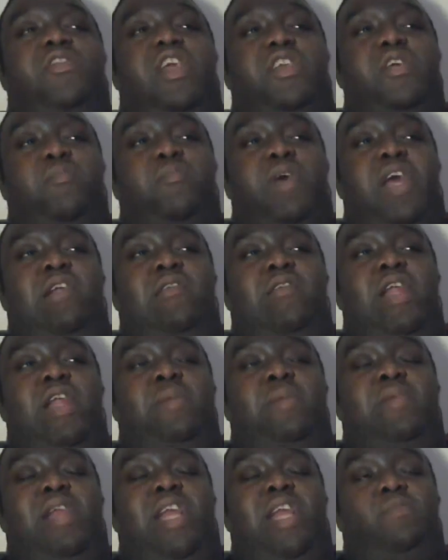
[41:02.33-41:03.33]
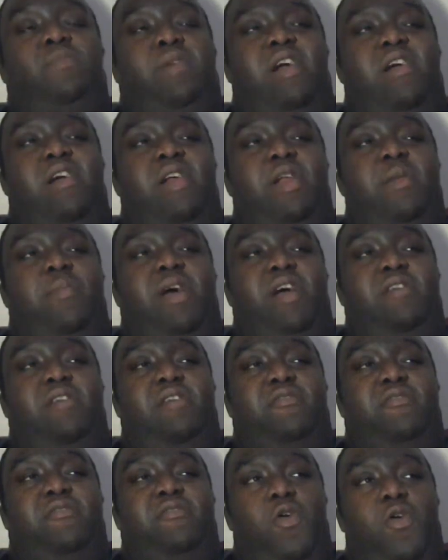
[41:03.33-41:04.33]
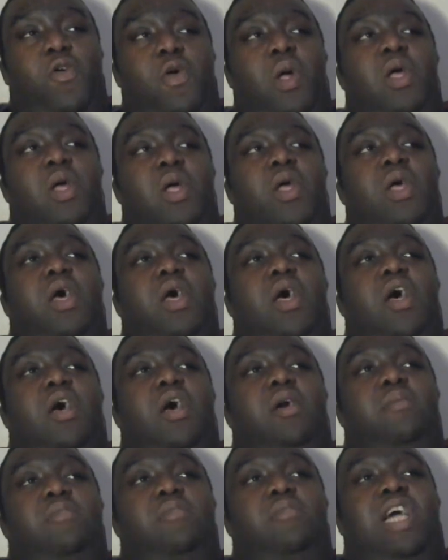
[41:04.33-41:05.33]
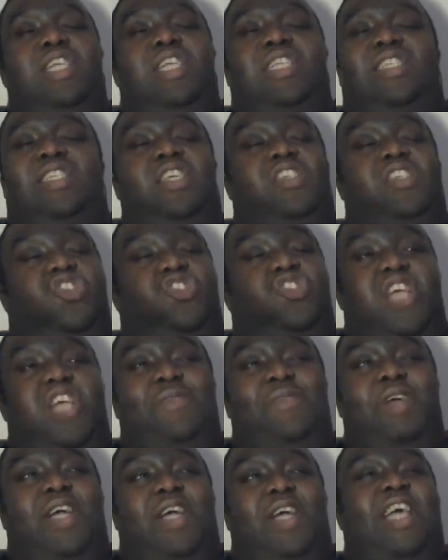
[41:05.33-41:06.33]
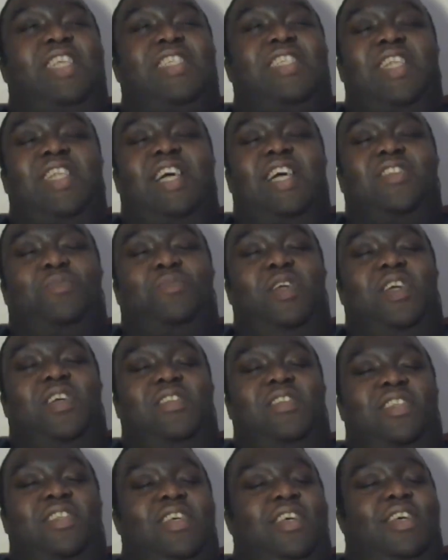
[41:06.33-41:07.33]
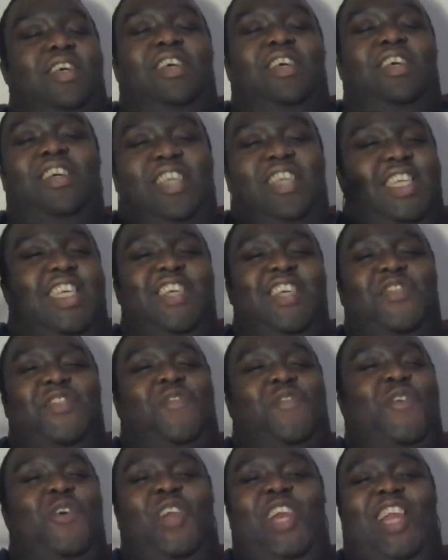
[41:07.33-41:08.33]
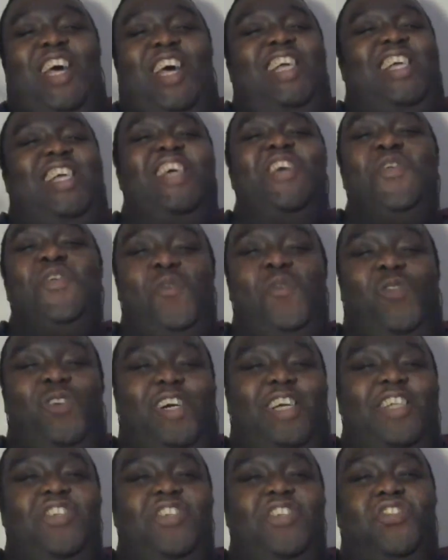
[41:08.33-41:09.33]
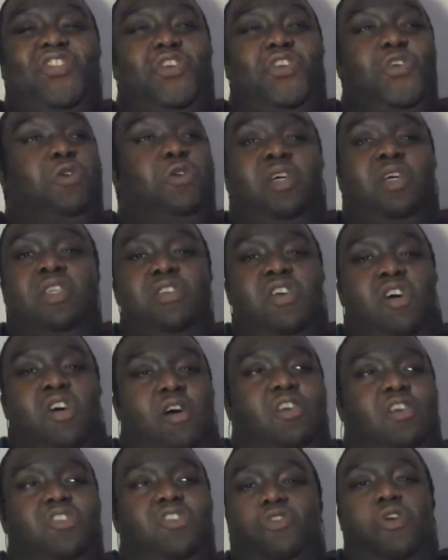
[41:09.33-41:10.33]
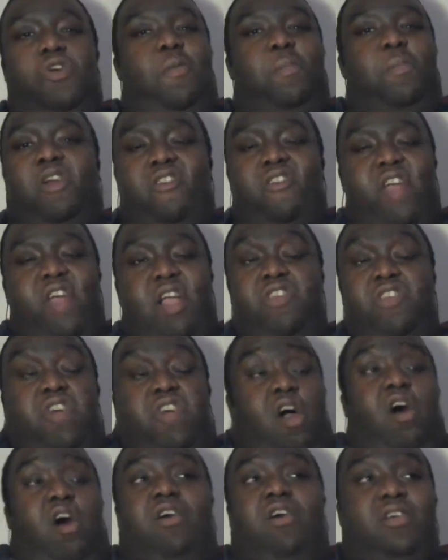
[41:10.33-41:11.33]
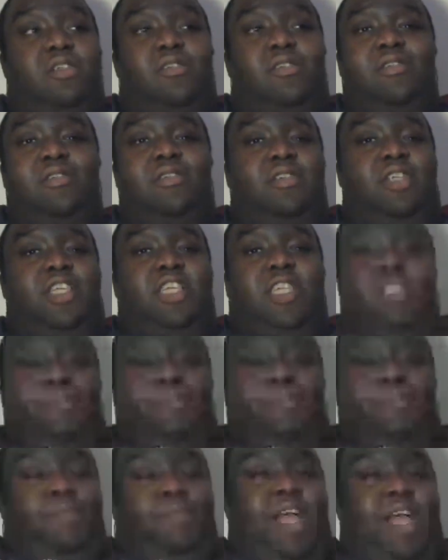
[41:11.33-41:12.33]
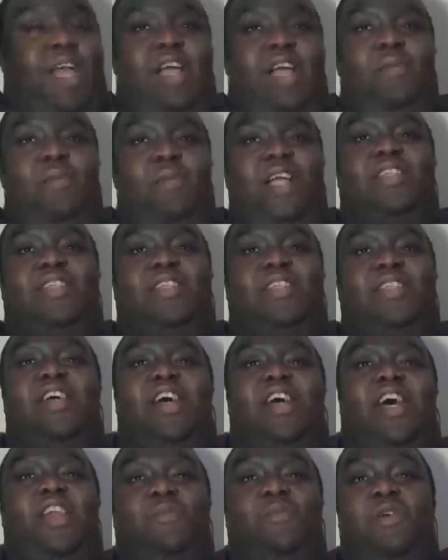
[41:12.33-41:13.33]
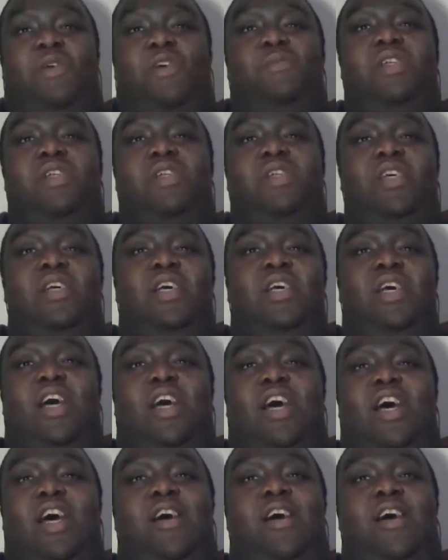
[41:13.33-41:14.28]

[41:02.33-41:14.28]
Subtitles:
I think Bellerin plays better in the back four. It's a shame with Kolasinac because you feel like, what can you do? But you can't drop Monreal. You can't. He's playing amazing at the moment.